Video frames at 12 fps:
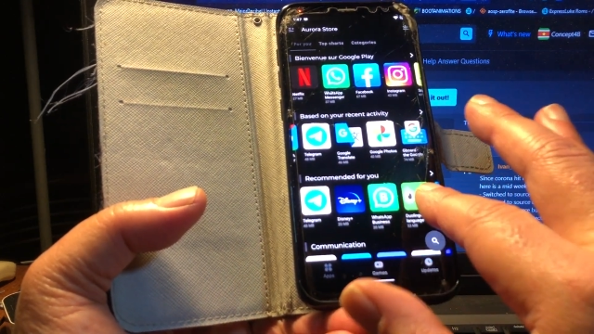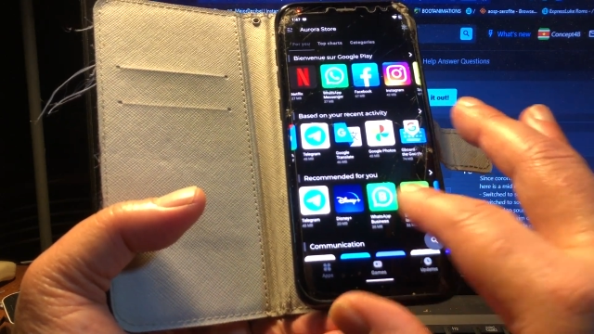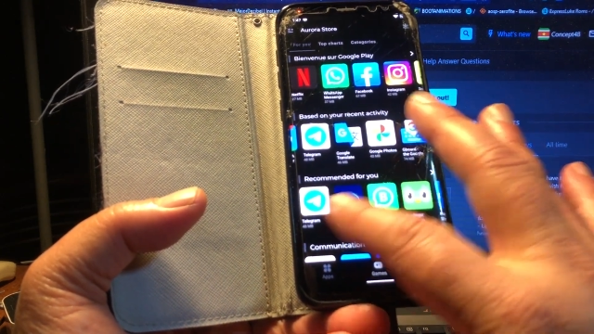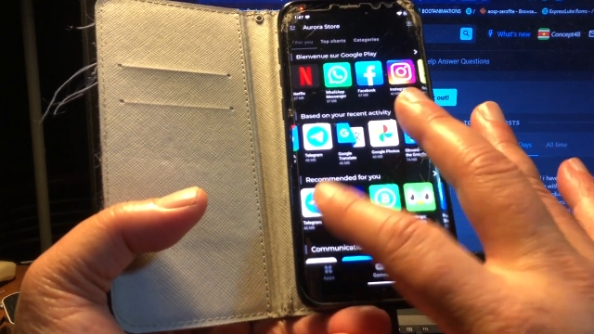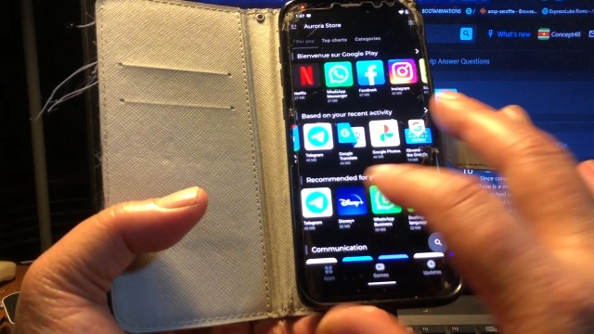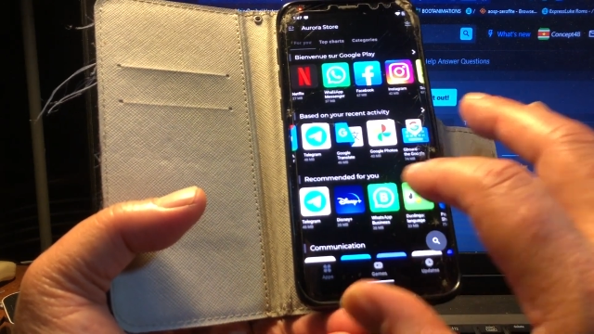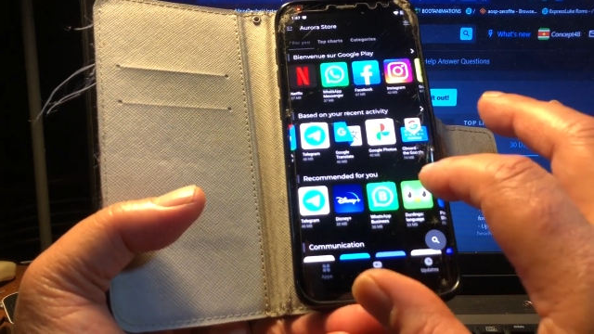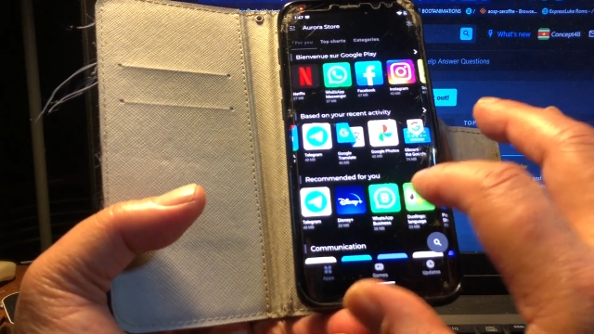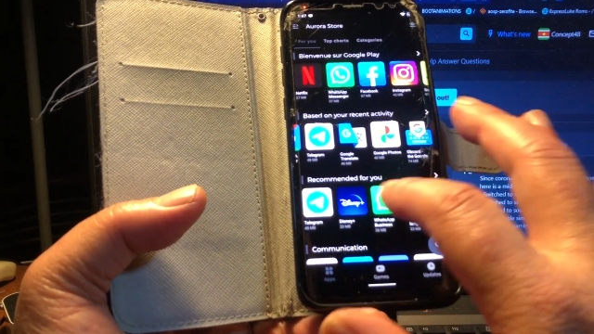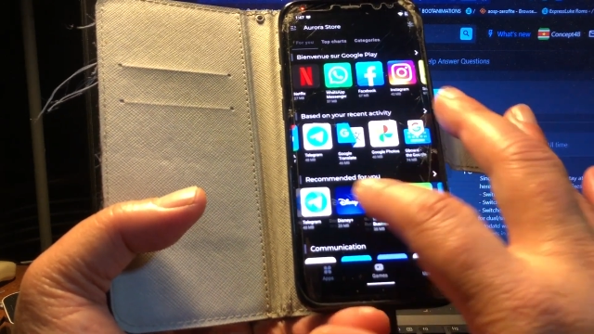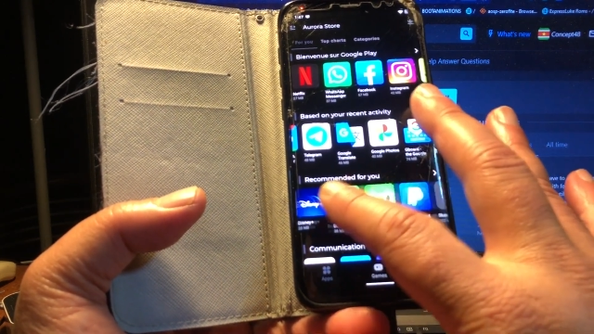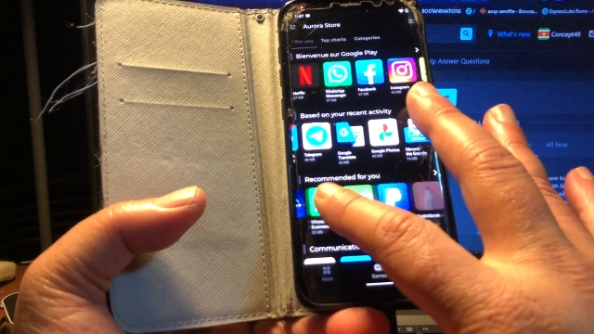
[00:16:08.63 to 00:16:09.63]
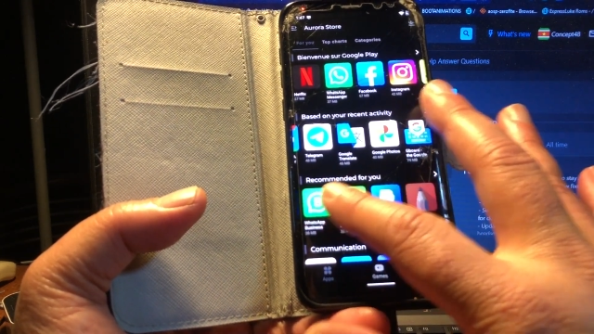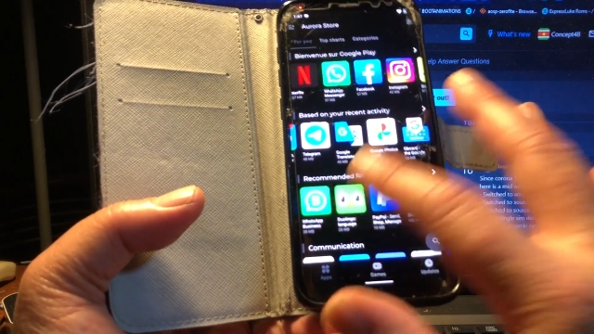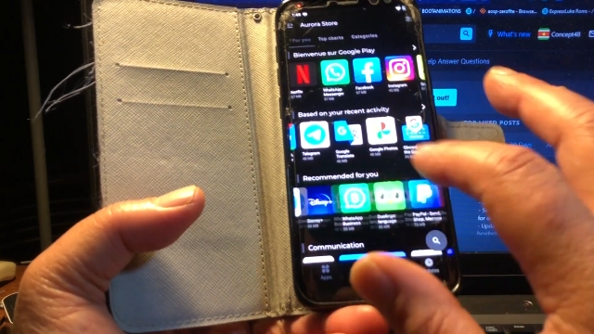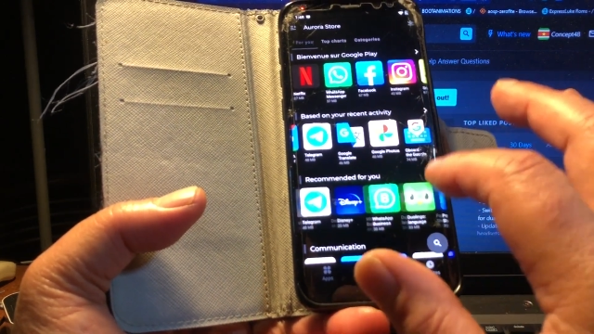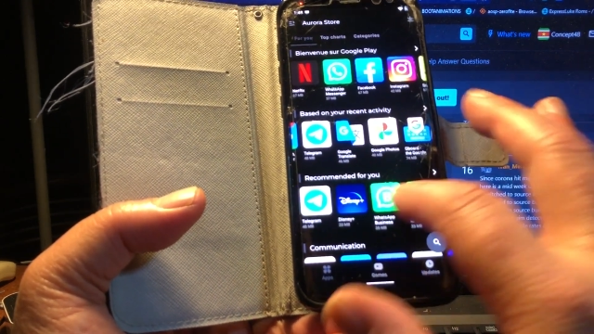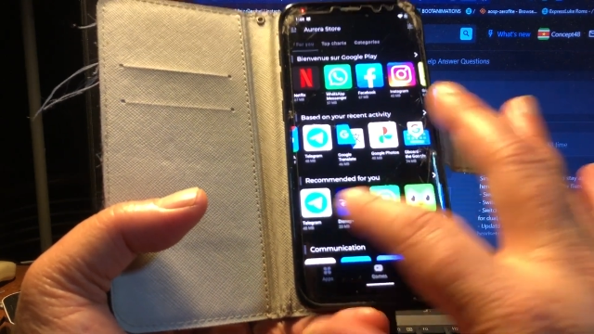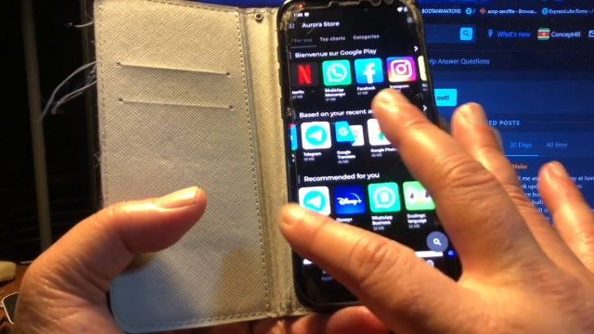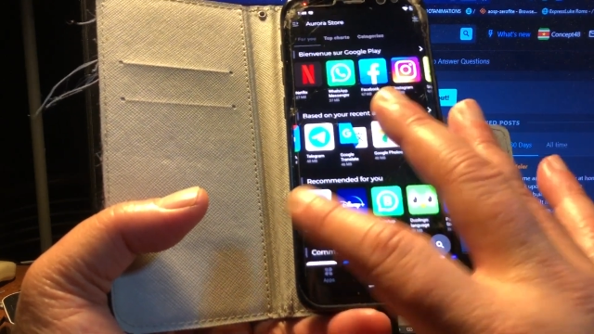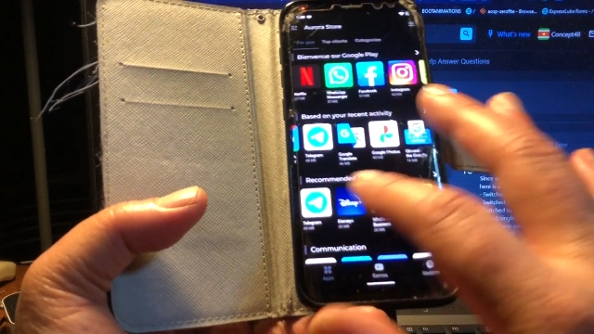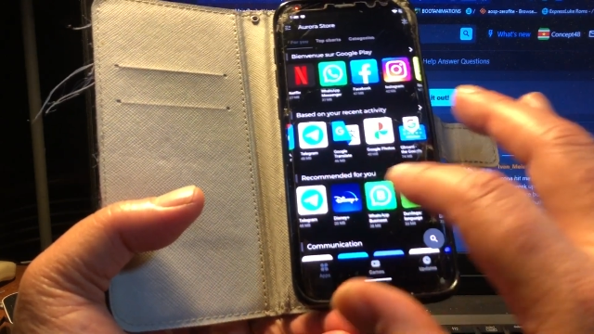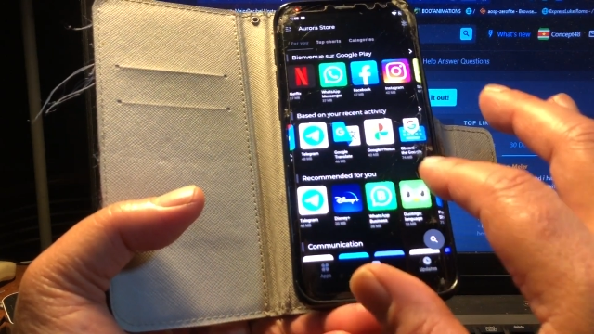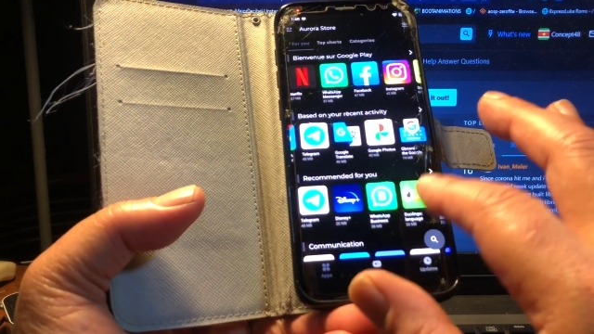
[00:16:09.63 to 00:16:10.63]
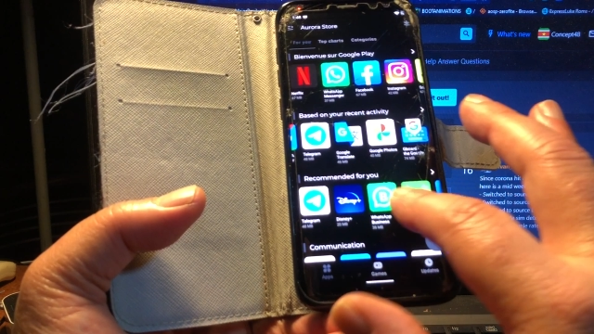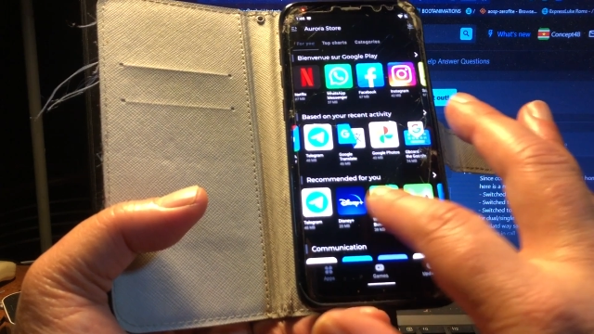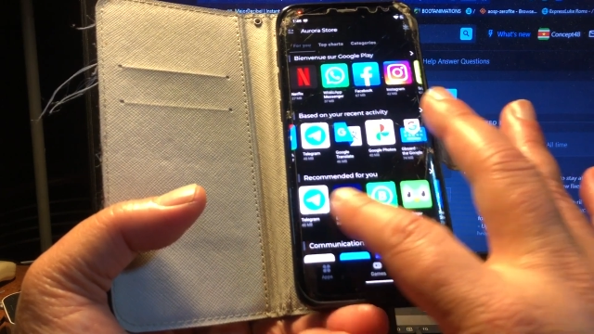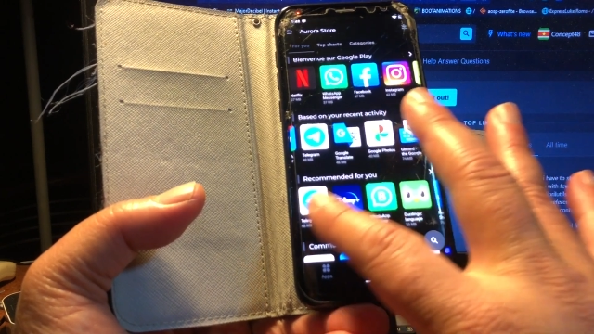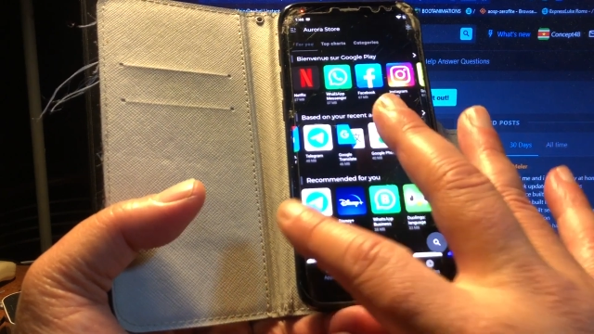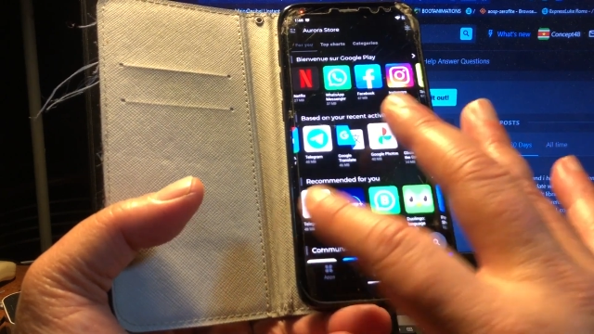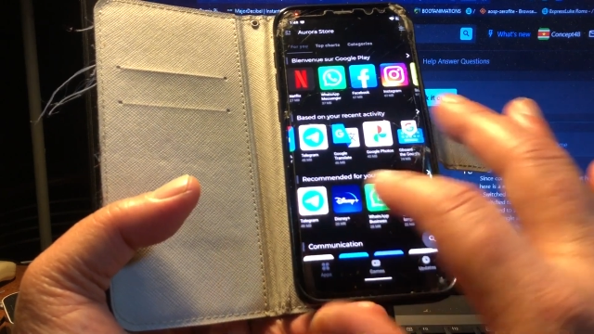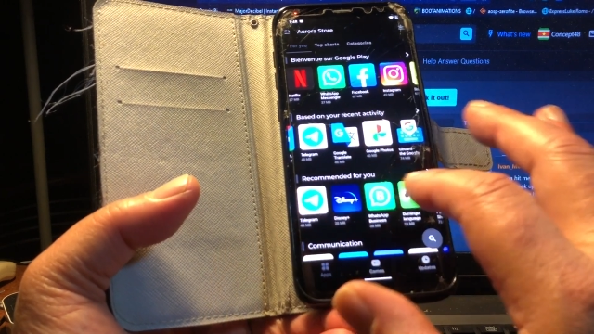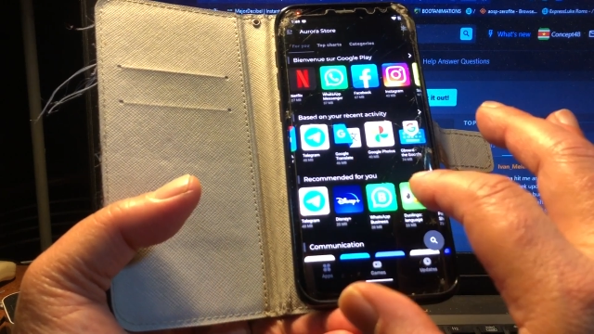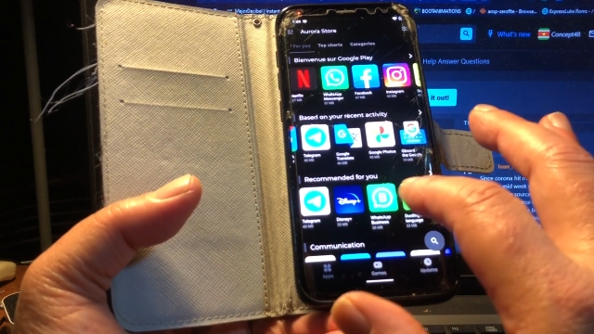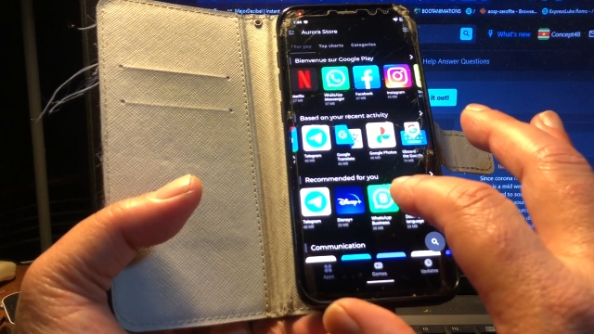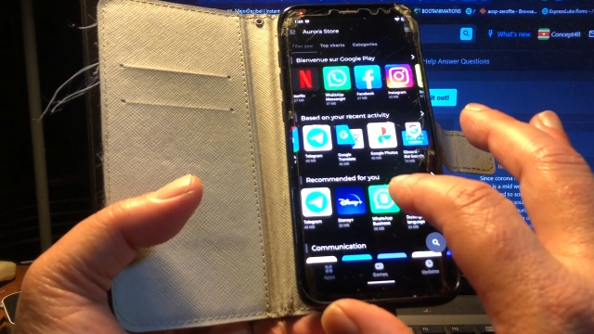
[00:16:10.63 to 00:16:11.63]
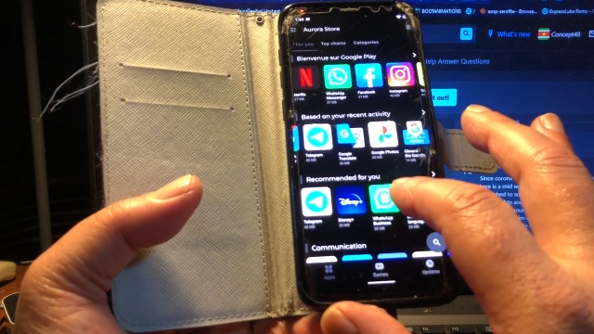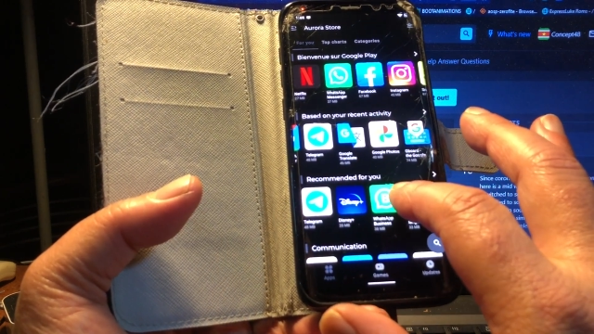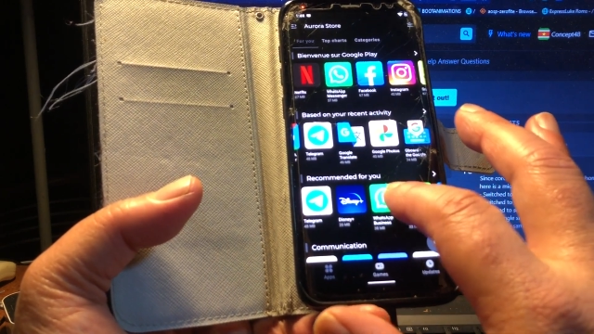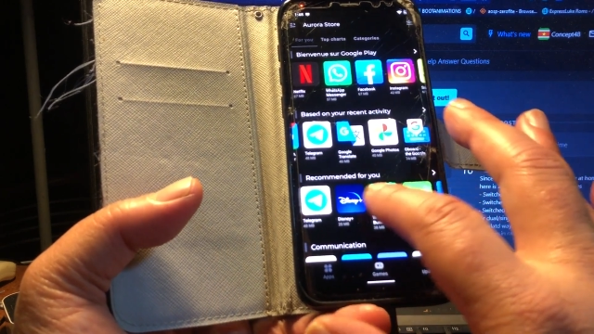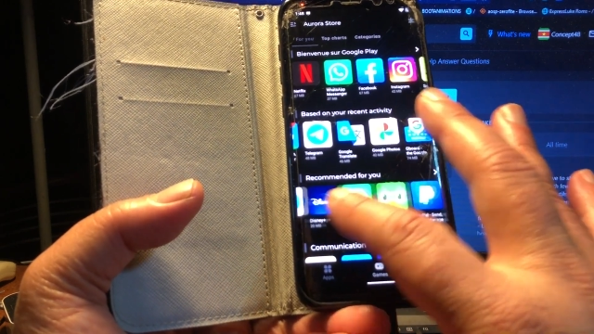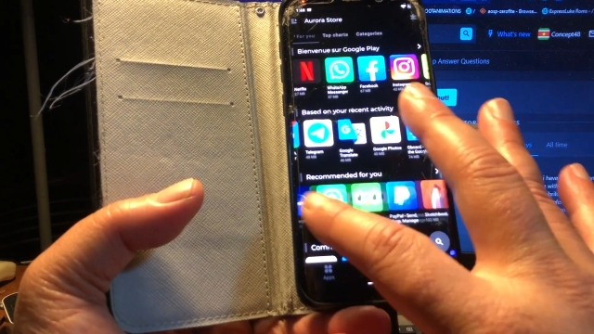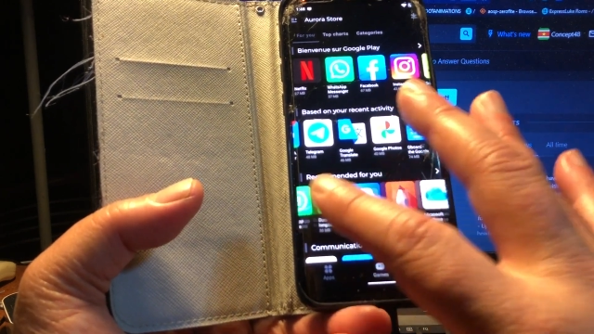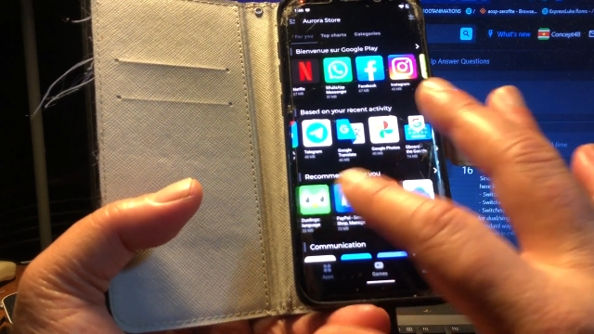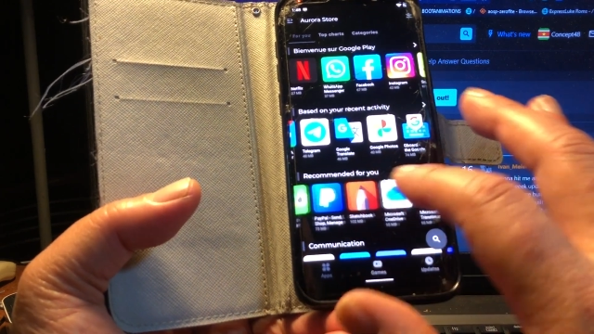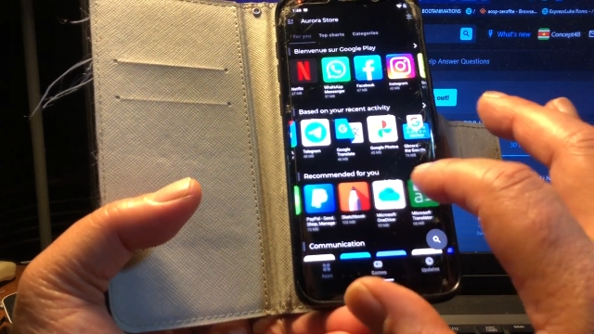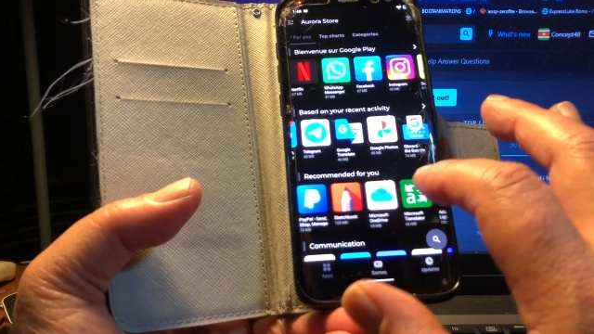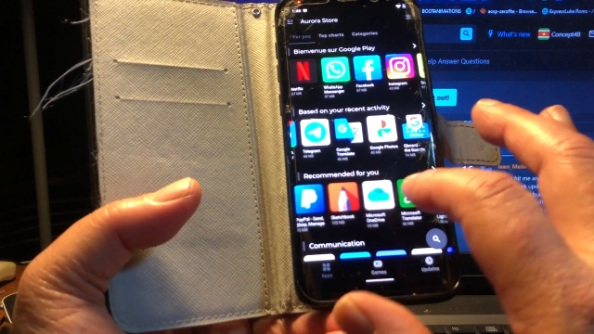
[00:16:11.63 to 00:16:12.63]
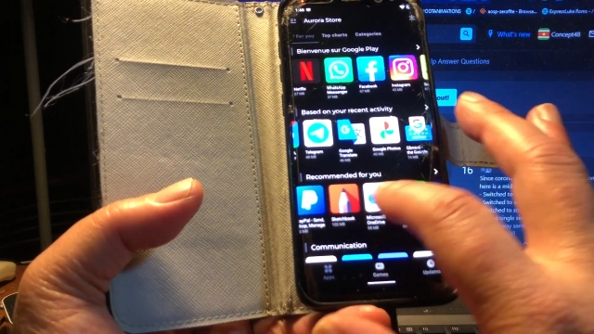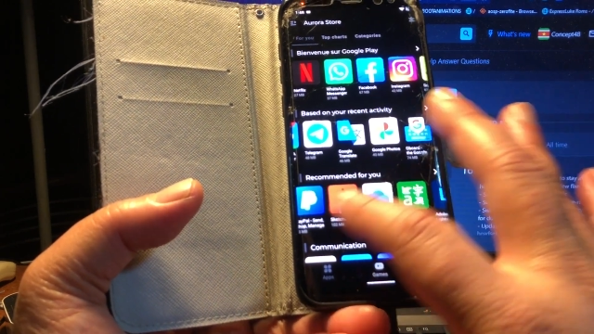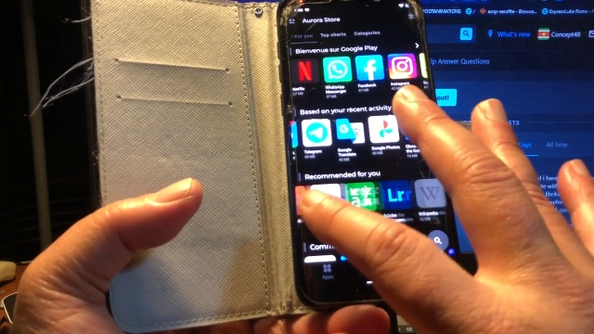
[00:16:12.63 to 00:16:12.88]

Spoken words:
No face is visible, so there are no lips to read.